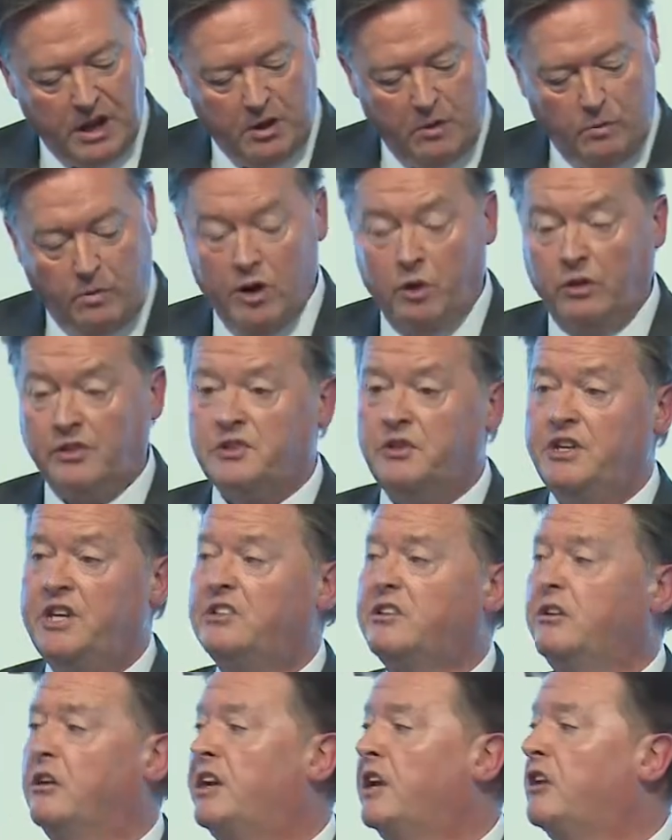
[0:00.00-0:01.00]
We also need
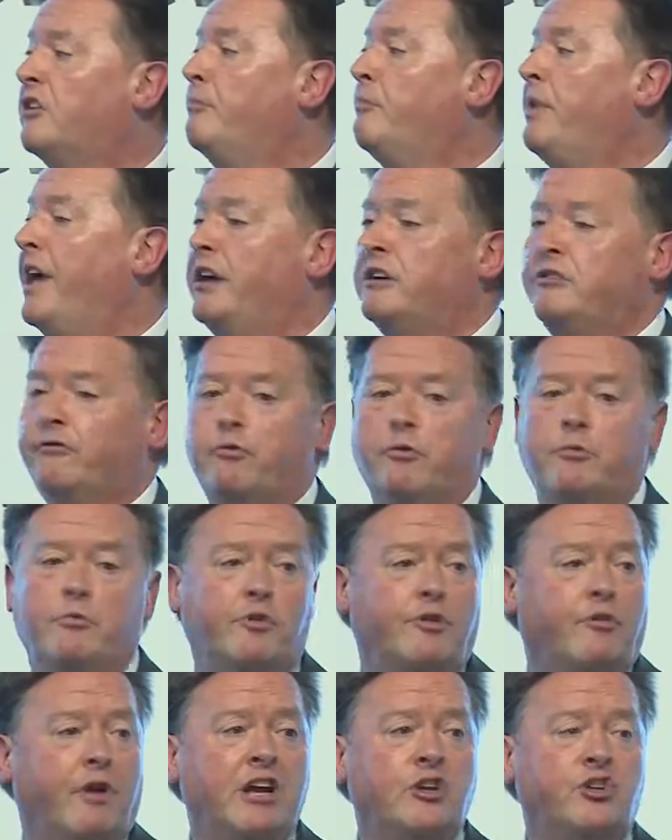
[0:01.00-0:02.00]
to look at competitive
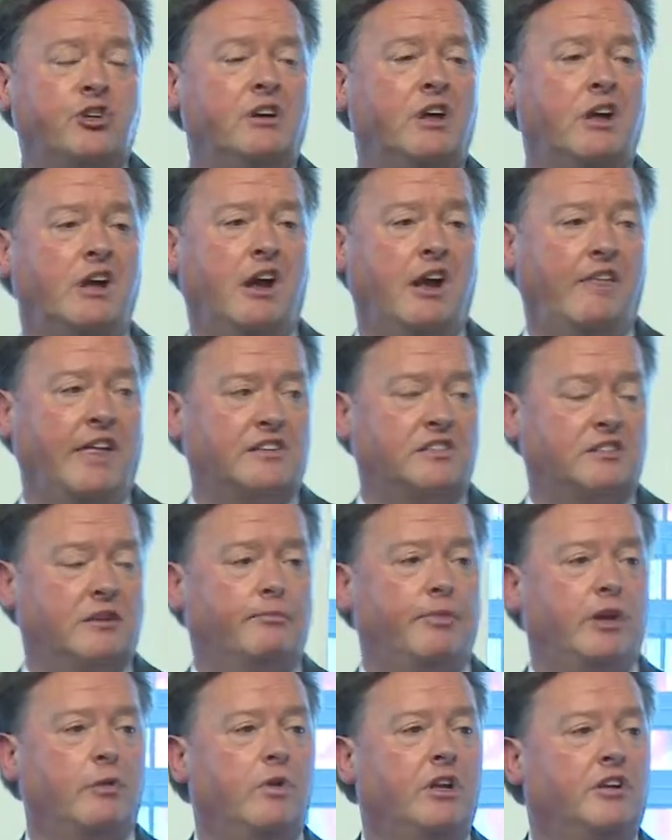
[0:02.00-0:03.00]
remuneration, and that's
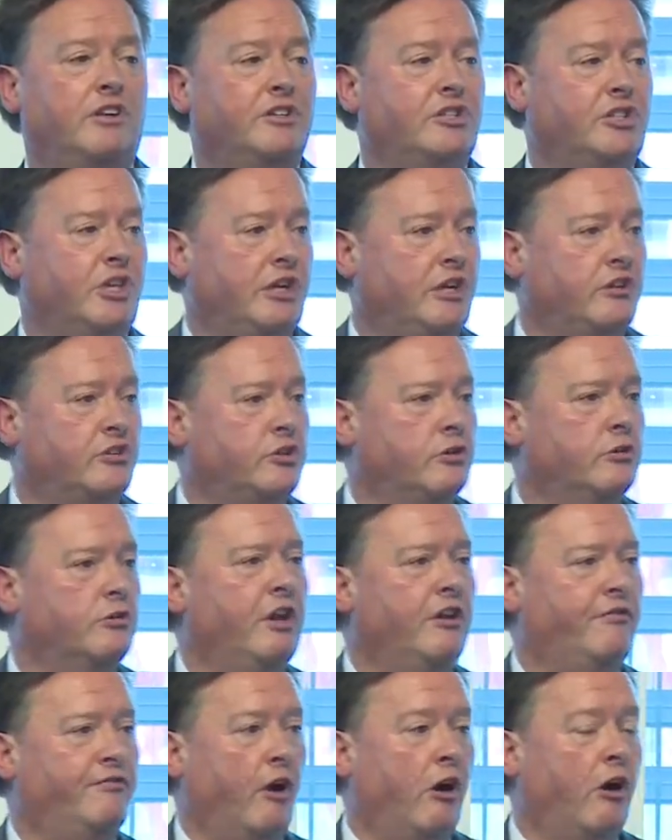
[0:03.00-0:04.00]
something we'll continue to
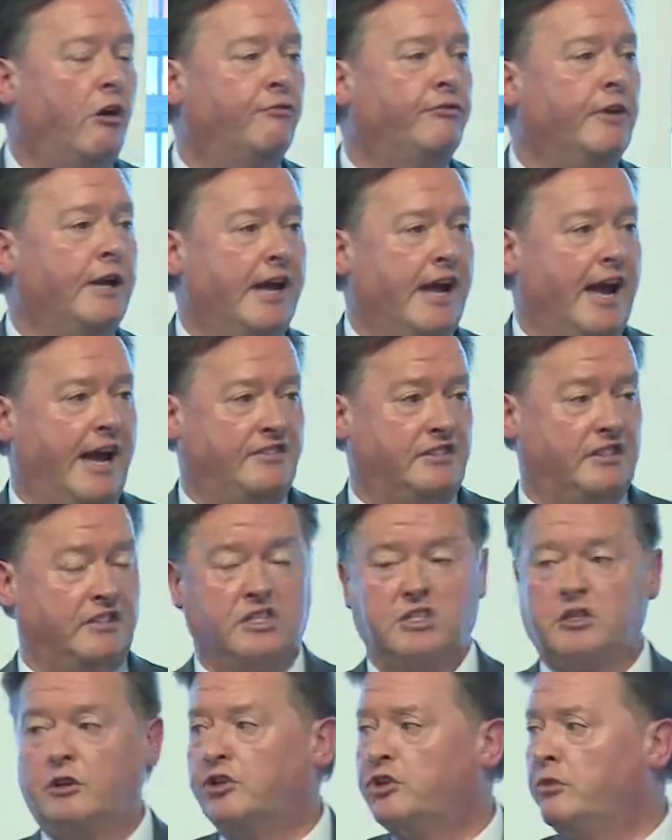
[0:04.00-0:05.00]
evolve as a
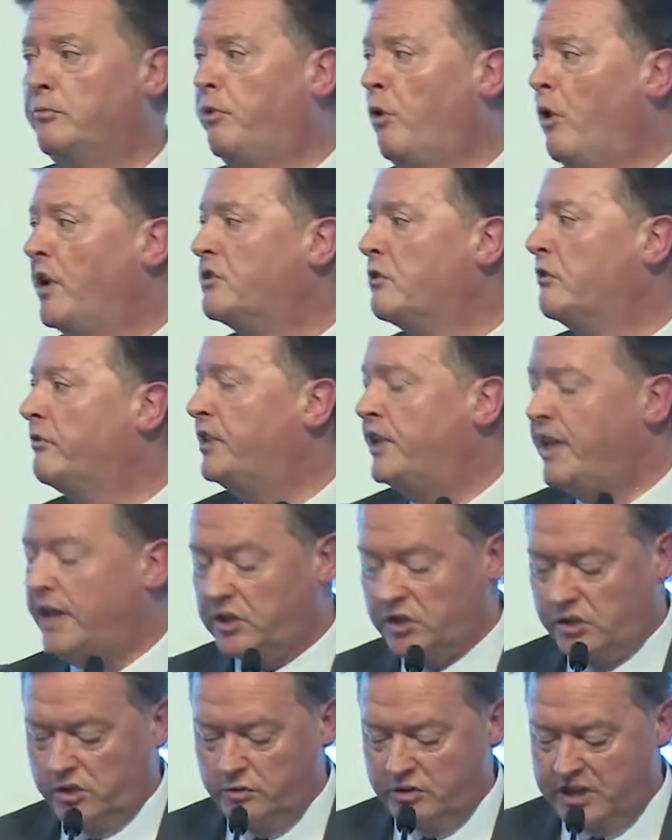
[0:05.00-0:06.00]
discussion point over the
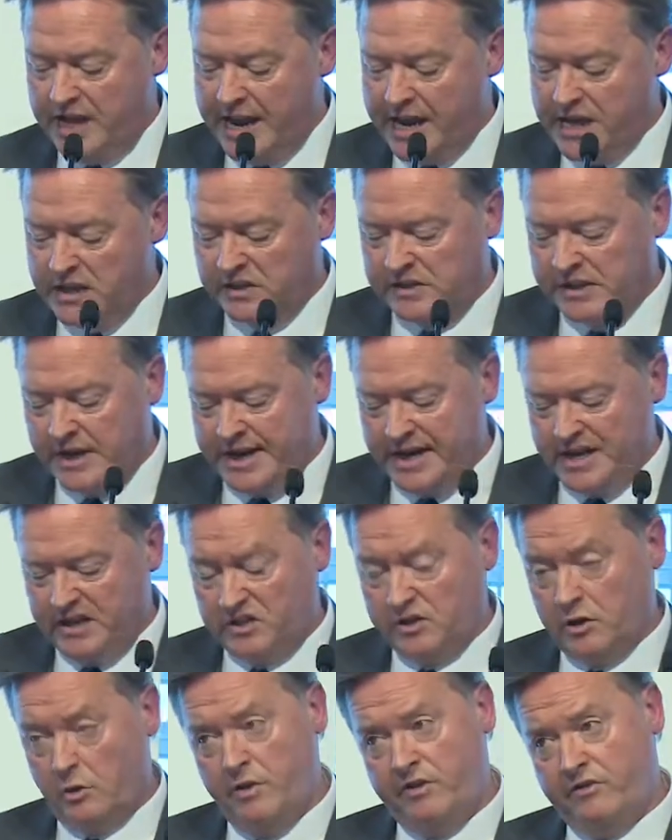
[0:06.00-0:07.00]
next 2 days.
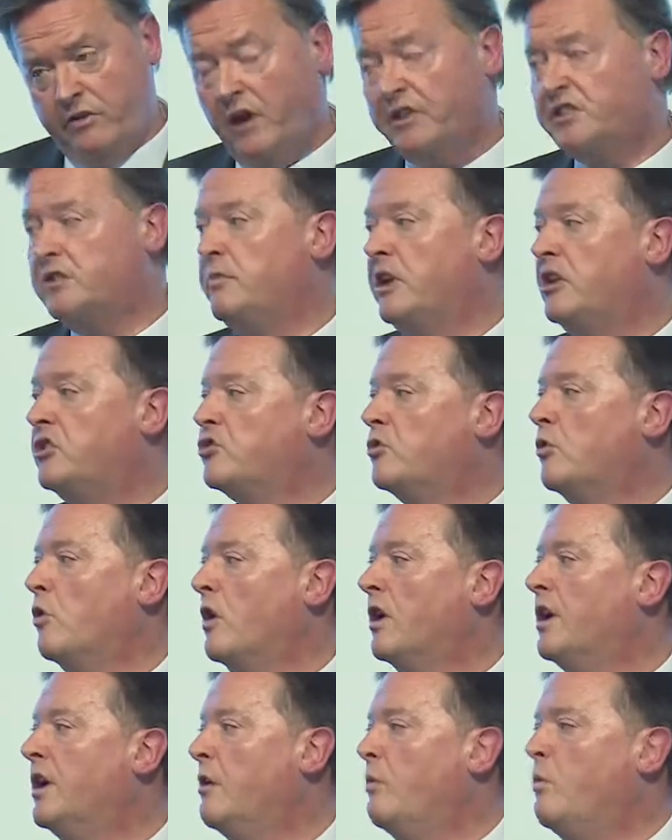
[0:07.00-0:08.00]
So we've got to make
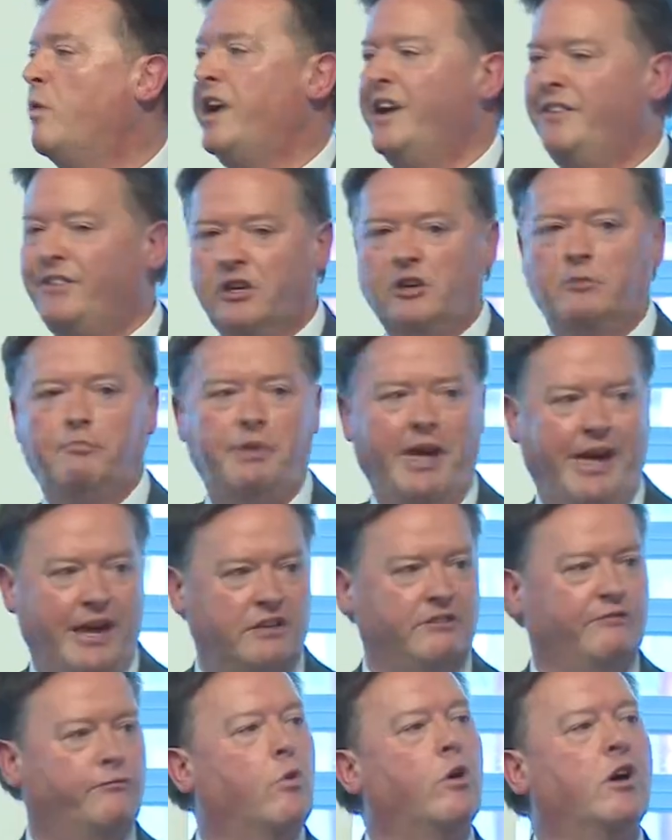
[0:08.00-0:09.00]
sure we're in the
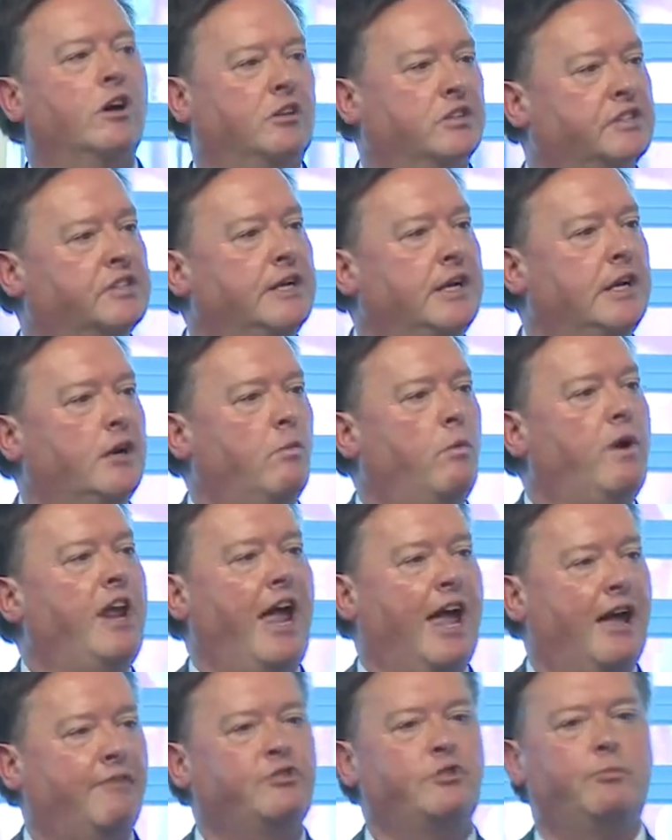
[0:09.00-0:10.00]
competitive world. We
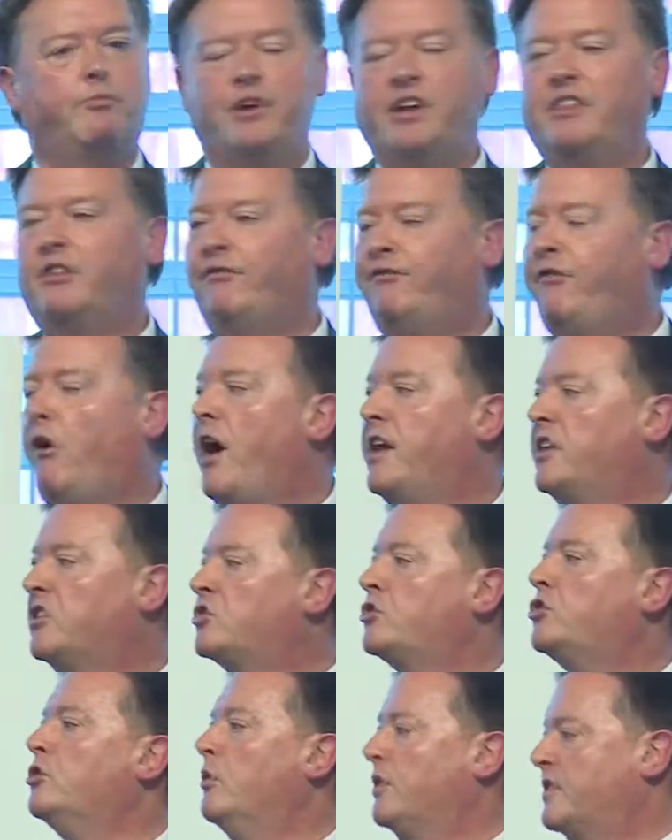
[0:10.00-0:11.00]
have to bring the
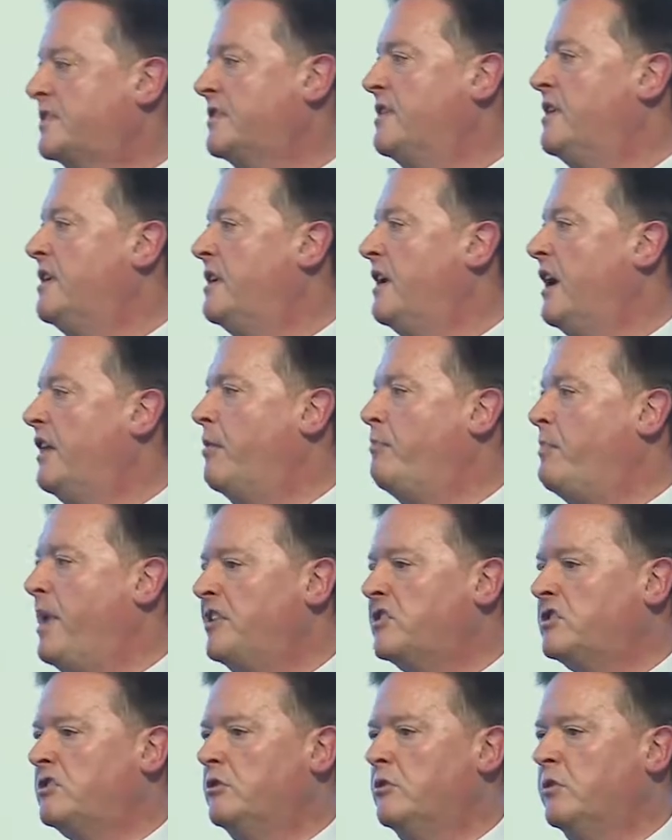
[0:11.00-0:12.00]
finest to us and the
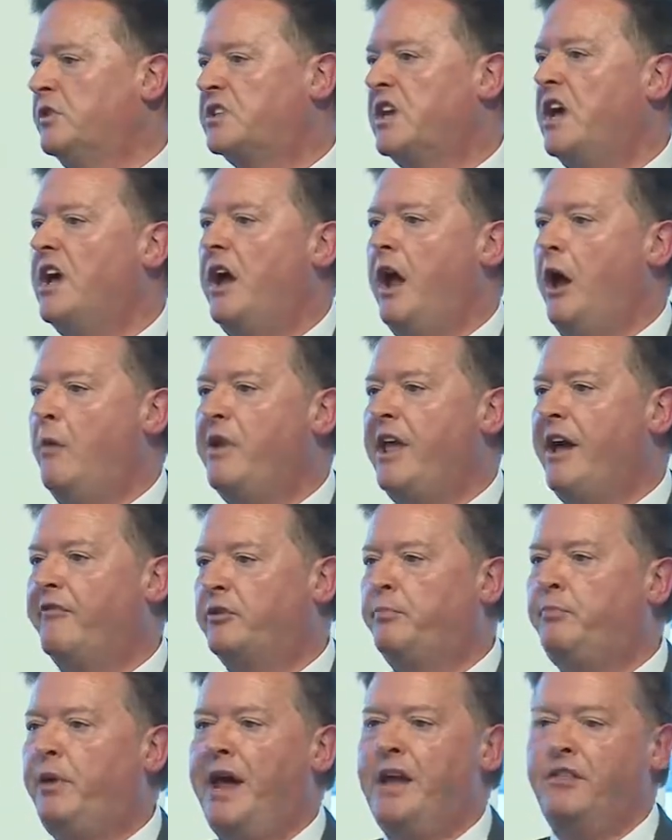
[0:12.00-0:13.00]
best to us, and we have
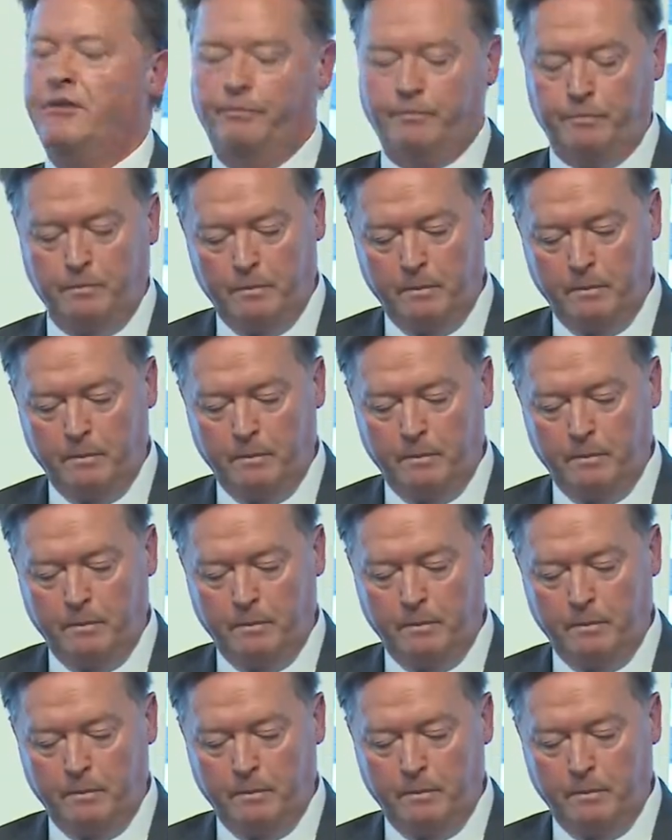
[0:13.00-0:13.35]
to pay them.